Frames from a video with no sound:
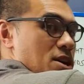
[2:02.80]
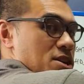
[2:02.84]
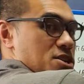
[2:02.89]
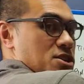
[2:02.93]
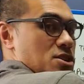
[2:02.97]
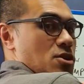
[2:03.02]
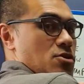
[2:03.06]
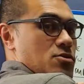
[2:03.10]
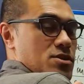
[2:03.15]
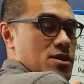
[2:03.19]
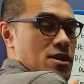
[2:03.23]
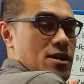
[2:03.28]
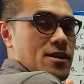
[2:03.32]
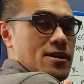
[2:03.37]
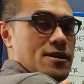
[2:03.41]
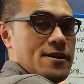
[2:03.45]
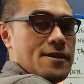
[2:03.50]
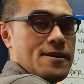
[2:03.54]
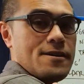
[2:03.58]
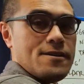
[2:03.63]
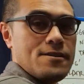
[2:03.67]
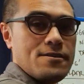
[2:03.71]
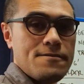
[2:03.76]
shoulder.
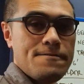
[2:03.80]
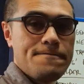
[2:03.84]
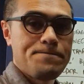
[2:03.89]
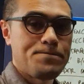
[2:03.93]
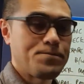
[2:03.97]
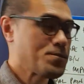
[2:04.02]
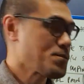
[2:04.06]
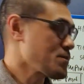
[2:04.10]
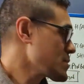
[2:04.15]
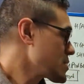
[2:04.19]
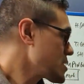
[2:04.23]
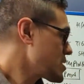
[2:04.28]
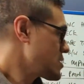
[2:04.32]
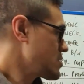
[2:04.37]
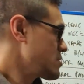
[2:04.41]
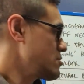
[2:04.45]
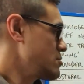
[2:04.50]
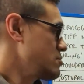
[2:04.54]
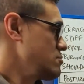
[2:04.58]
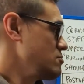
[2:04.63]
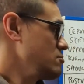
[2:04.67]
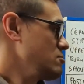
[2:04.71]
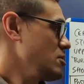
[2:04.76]

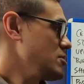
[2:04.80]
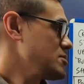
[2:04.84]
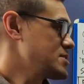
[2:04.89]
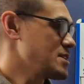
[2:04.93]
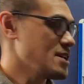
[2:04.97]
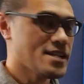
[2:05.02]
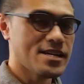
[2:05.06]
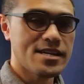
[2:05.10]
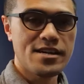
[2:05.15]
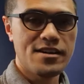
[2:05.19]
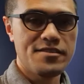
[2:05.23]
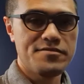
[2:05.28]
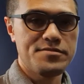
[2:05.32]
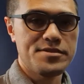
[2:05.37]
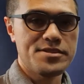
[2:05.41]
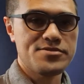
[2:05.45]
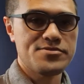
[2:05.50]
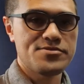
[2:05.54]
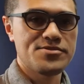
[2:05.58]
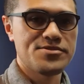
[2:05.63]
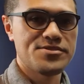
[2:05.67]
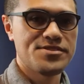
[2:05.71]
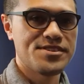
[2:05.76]
Rotator cuff
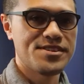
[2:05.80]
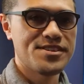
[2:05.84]
muscles.